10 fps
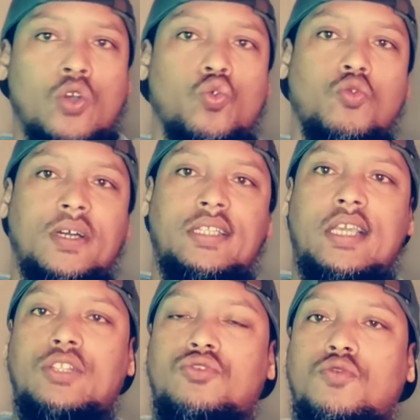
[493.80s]
women
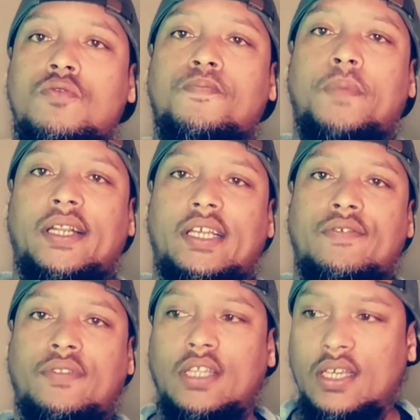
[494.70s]
tend to
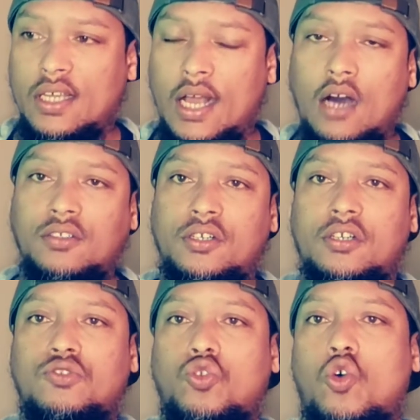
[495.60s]
believe the
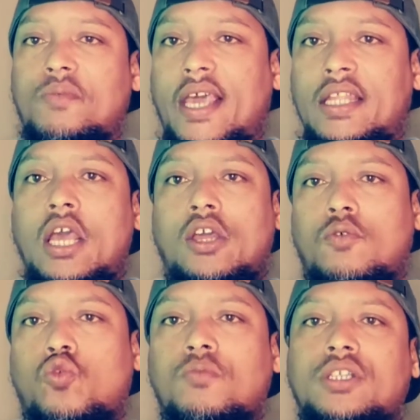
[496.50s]
cultural norm that
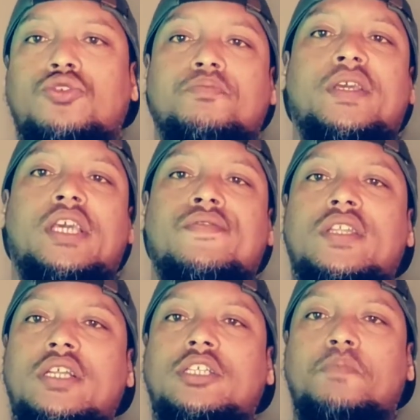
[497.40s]
women should be
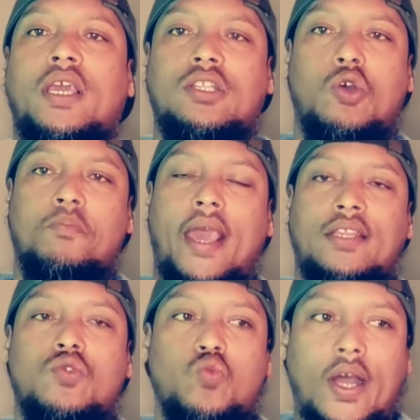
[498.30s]
given respect no
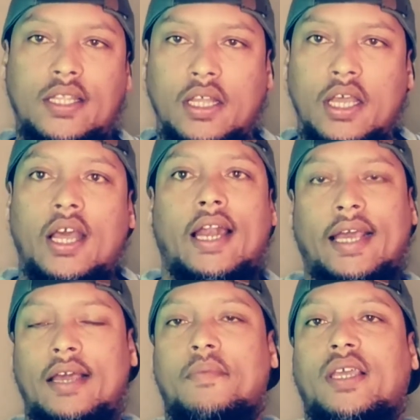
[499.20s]
matter what.
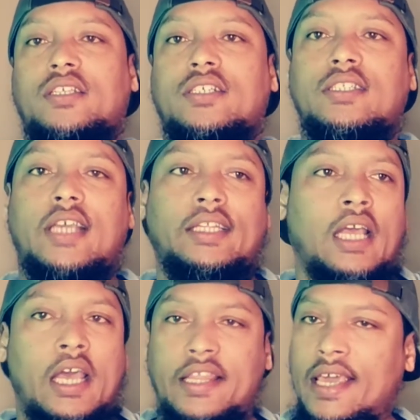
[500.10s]
Like I mentioned, that
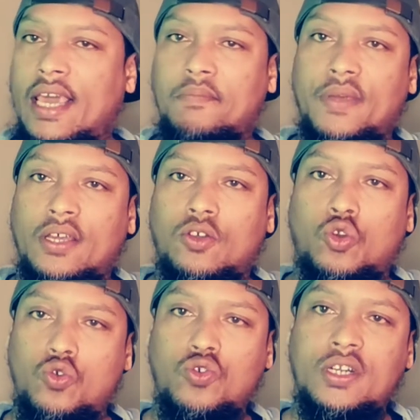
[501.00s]
they can be
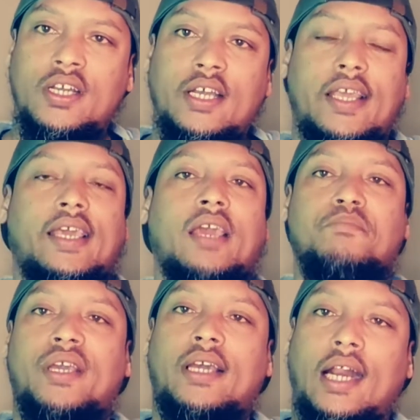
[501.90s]
rude, they can
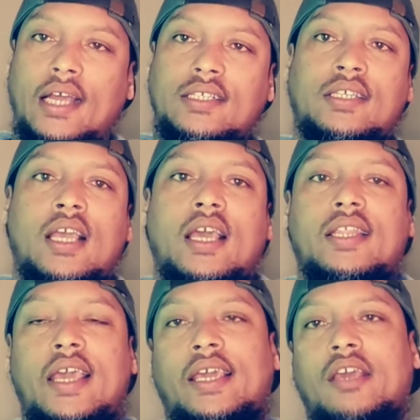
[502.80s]
be crass,
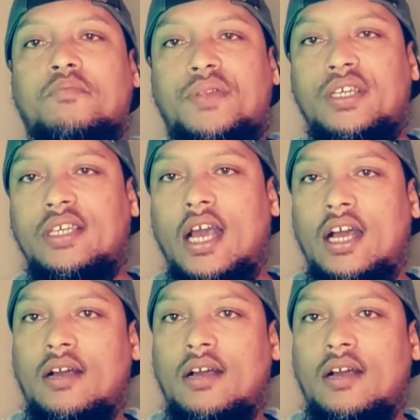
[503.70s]
they can be